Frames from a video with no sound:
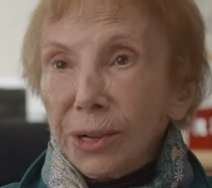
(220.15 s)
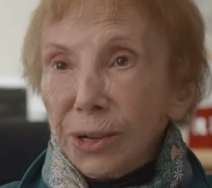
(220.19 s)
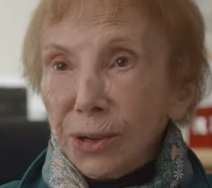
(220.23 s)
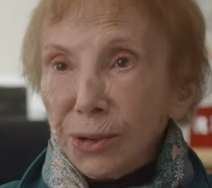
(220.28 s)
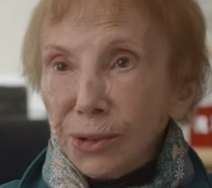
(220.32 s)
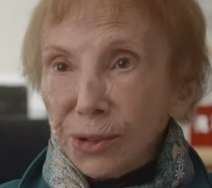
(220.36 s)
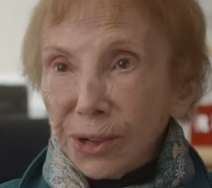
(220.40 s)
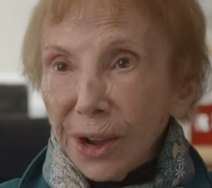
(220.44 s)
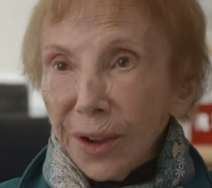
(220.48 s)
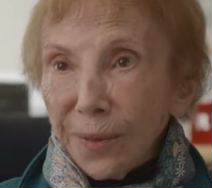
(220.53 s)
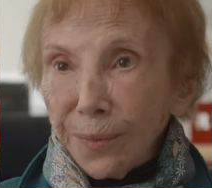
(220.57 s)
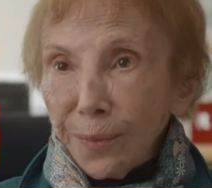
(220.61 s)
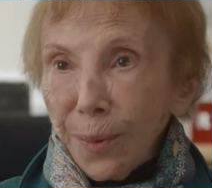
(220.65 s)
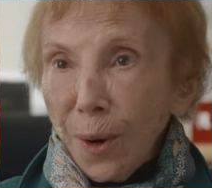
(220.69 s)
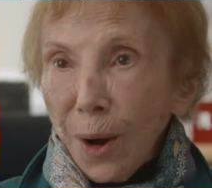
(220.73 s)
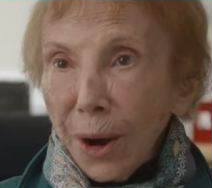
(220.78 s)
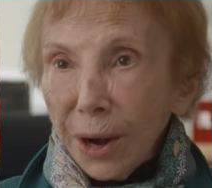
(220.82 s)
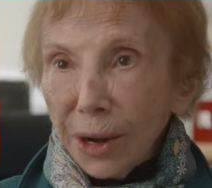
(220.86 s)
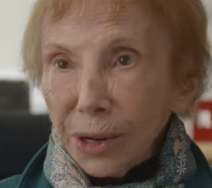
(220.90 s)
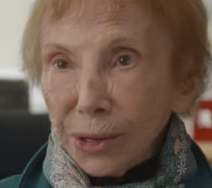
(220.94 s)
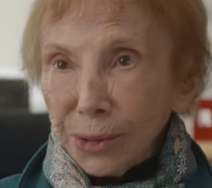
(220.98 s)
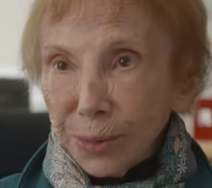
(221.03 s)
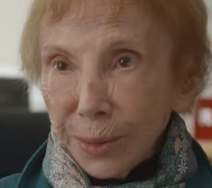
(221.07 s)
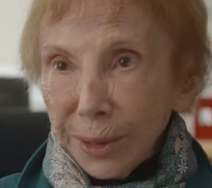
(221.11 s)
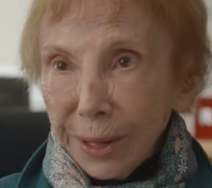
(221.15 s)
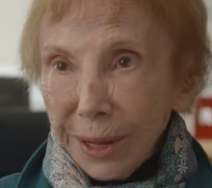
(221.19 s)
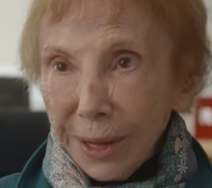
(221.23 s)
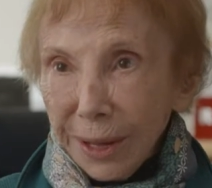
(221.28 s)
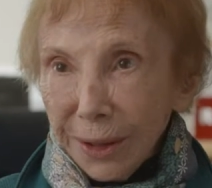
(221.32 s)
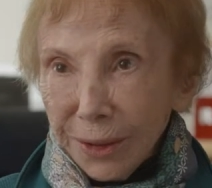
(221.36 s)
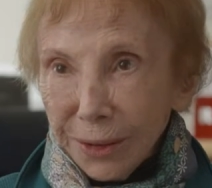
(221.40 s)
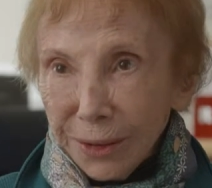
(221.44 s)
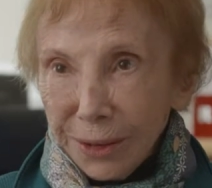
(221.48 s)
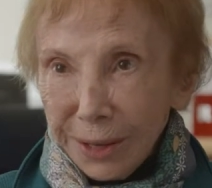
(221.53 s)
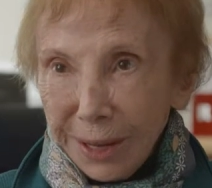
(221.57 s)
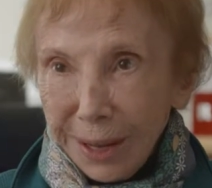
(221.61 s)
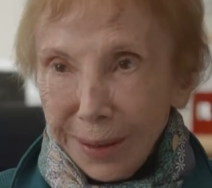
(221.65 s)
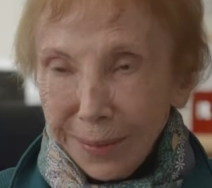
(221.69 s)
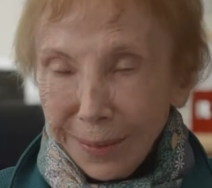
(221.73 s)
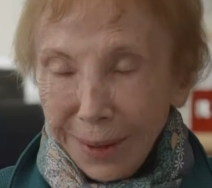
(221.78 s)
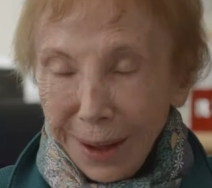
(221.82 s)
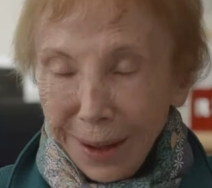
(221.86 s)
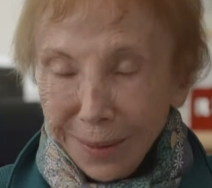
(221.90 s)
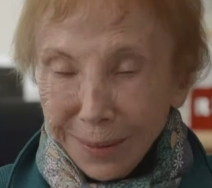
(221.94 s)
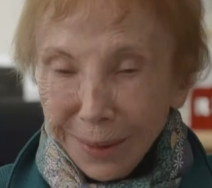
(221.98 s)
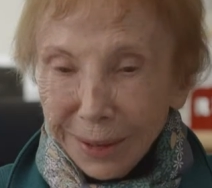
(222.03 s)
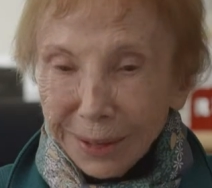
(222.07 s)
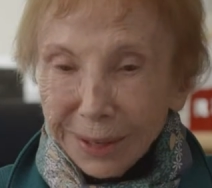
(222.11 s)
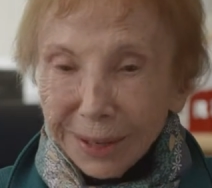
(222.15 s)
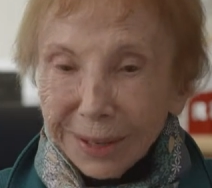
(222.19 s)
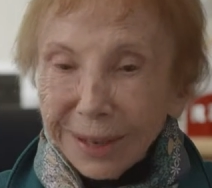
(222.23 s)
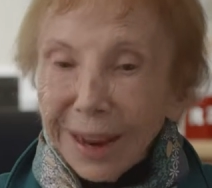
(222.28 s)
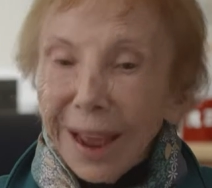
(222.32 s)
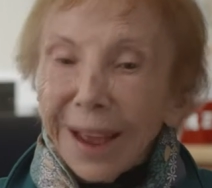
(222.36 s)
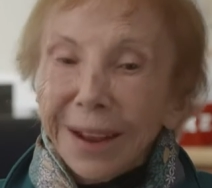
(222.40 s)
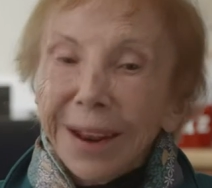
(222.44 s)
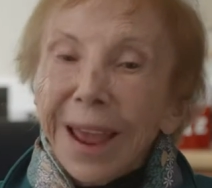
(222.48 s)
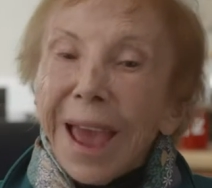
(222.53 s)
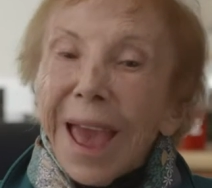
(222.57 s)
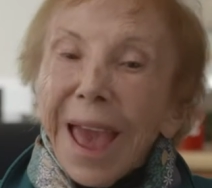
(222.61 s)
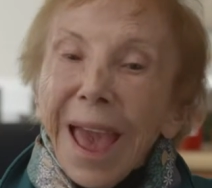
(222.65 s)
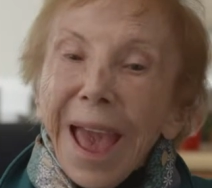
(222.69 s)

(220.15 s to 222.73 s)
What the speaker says: He used to have parties when the other team came into town,